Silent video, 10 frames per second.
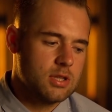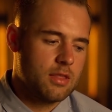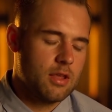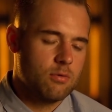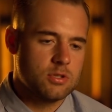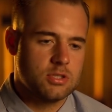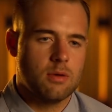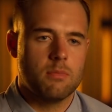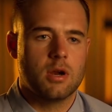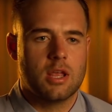that there was
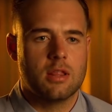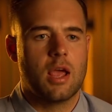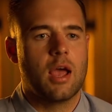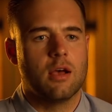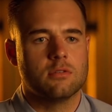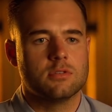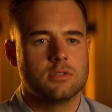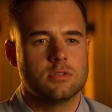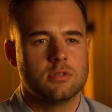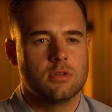somebody in the
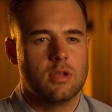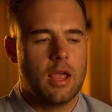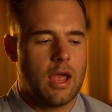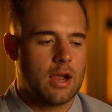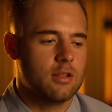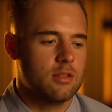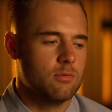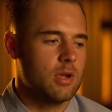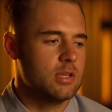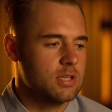house acting the
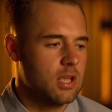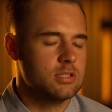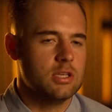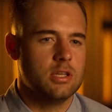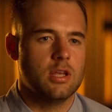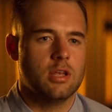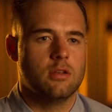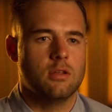way Sketchy did.